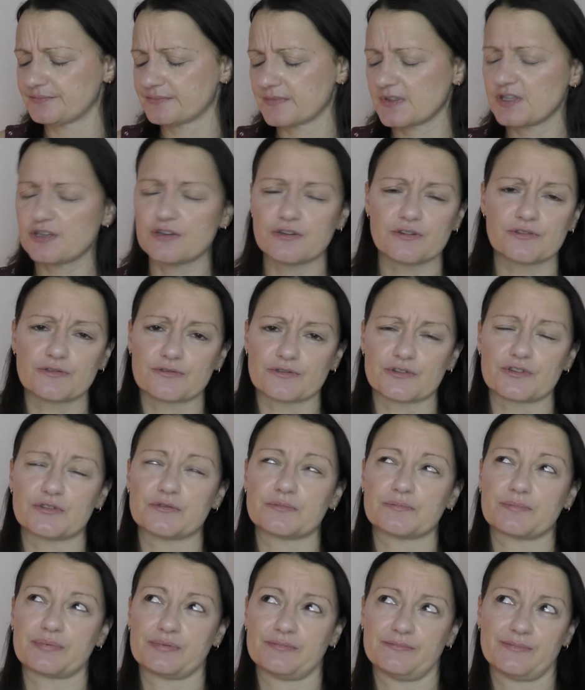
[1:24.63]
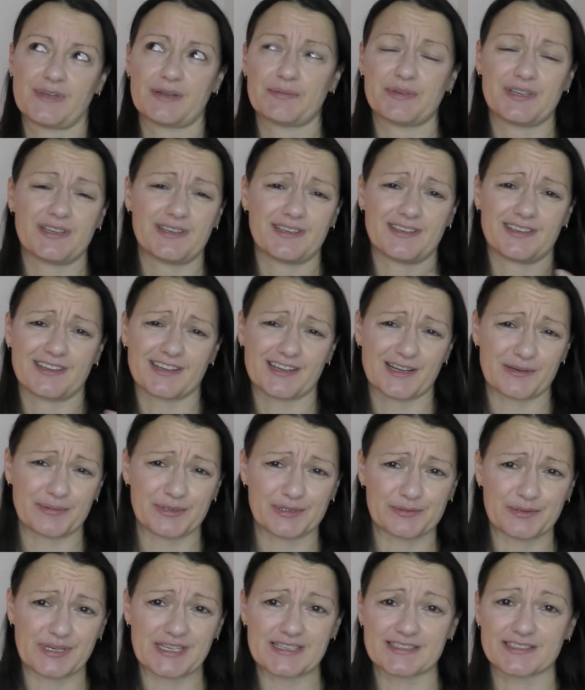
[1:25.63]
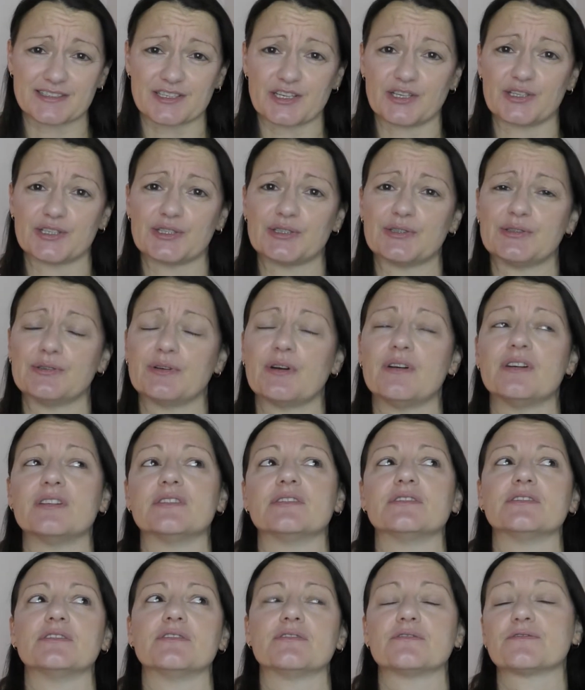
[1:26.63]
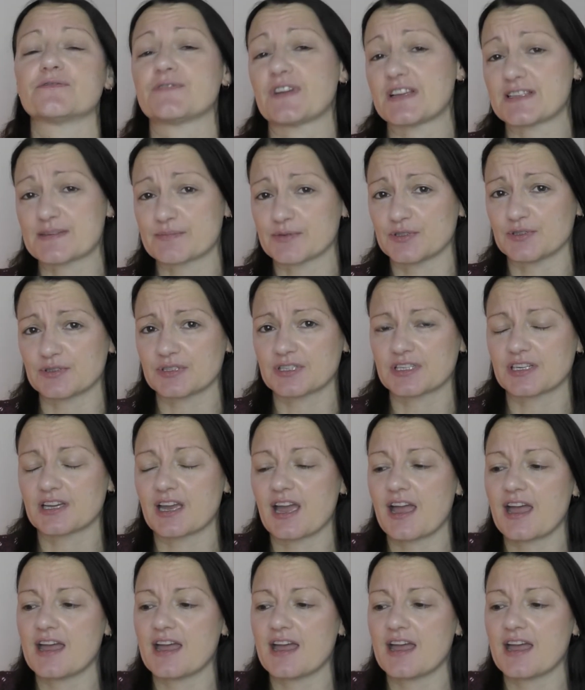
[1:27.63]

new group maybe a couple of weeks ago on Facebook,